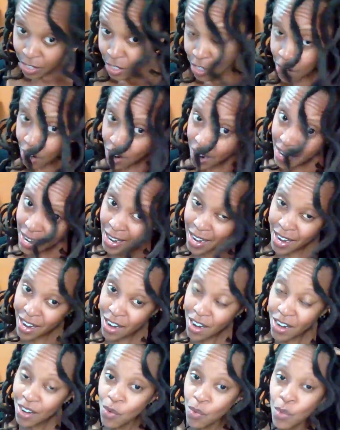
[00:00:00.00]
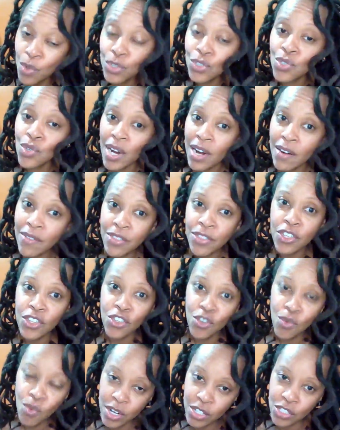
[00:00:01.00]
Your hair will do everything
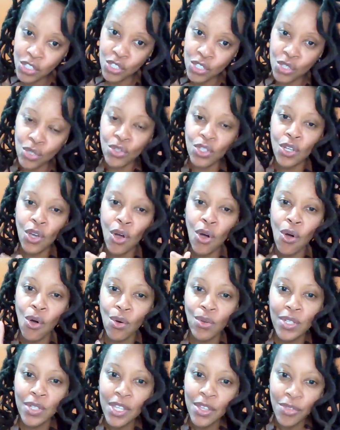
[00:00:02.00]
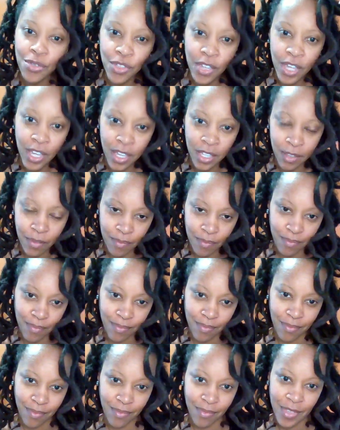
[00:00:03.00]
you want it to do. The only thing
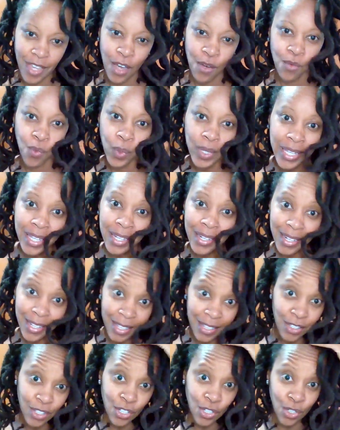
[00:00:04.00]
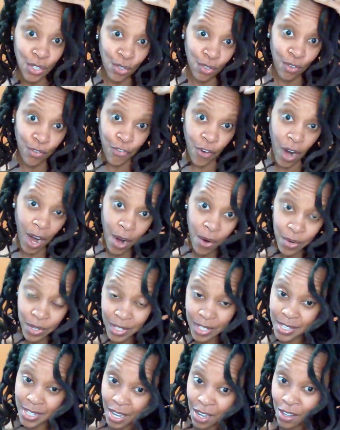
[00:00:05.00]
that we need to do for
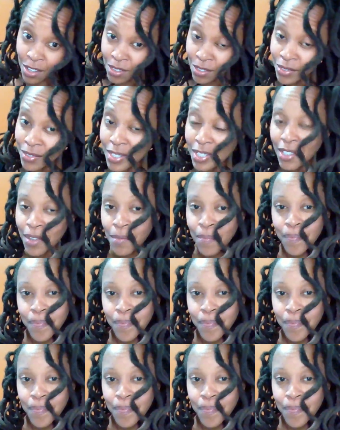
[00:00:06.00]
ourselves